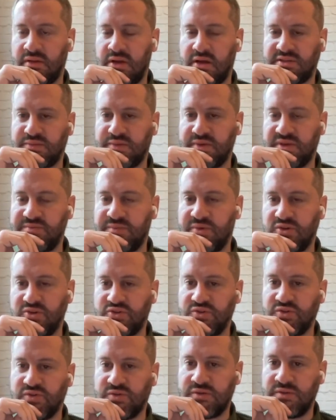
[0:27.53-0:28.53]
last week's
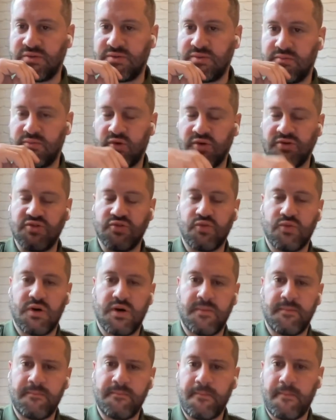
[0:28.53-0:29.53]
module
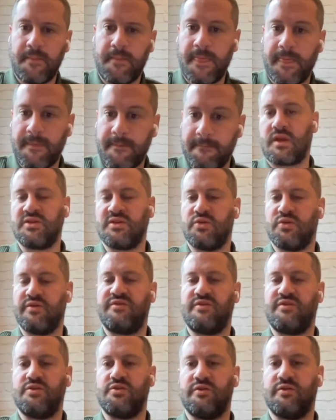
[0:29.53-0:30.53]
1? And there were a
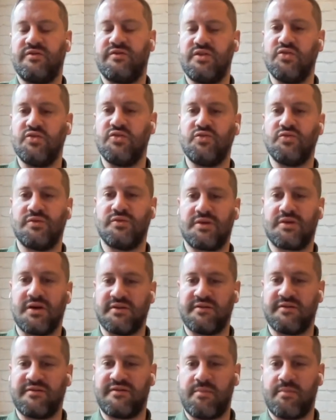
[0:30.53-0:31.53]
few of you
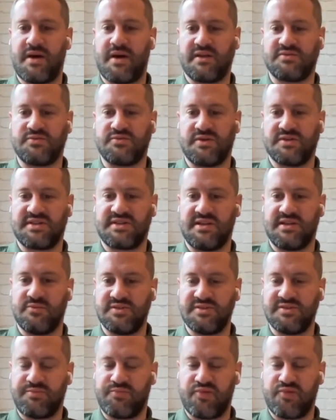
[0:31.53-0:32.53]
kind of fed back to us that it
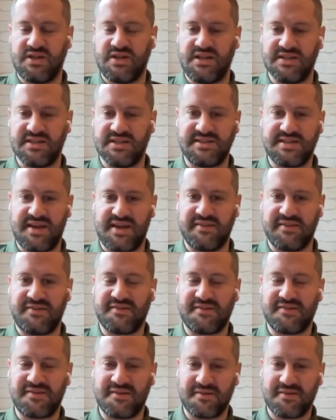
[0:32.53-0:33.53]
was pretty
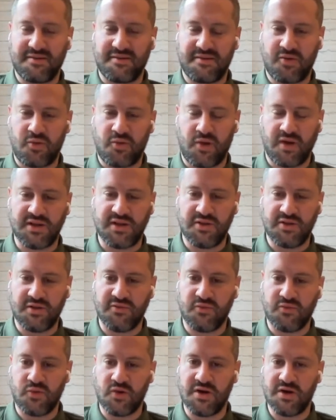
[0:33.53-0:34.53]
intense. Quite a
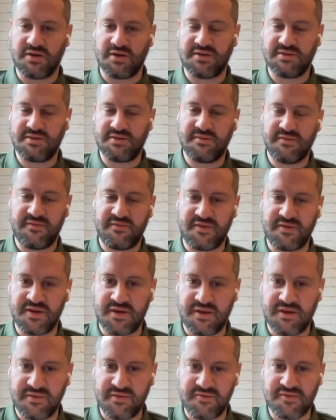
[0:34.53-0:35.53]
lot of work
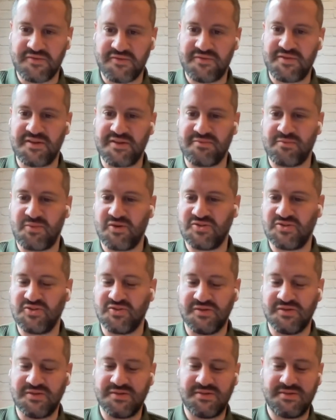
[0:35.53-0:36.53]
for a first
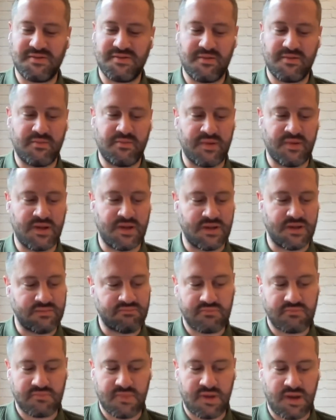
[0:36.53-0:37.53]
module, but
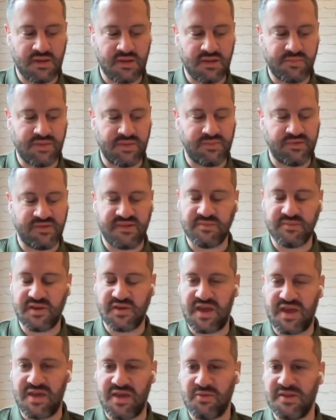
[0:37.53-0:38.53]
other people seemed
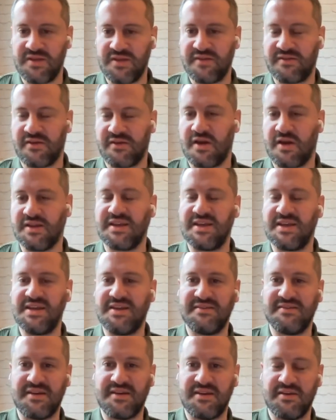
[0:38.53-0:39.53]
okay with it. So kind of
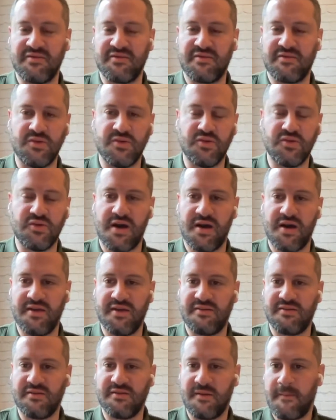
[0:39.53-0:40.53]
keen to hear from you
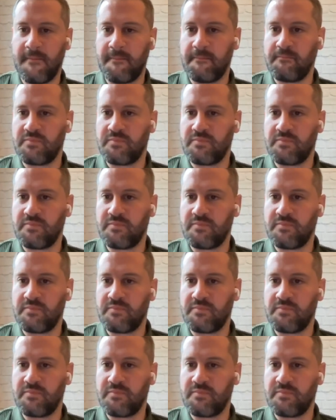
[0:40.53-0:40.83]
guys